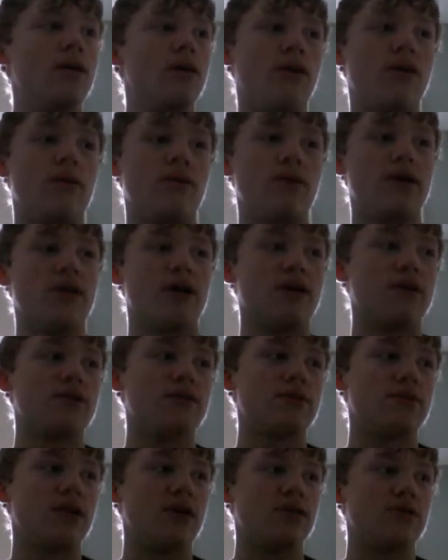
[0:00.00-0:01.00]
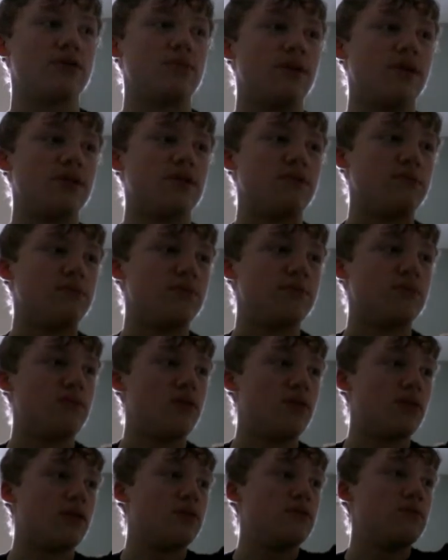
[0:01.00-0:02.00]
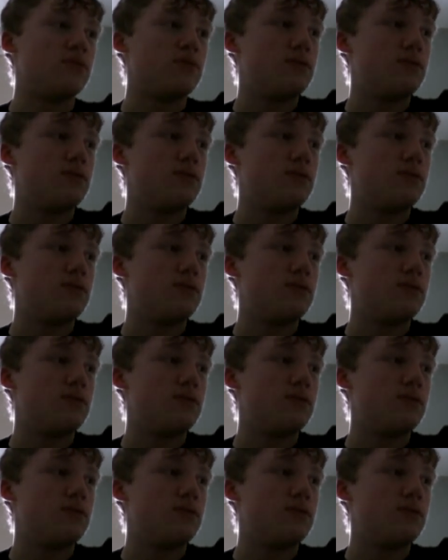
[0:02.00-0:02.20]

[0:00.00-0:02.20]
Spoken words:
Oh wait, that was Smash 4.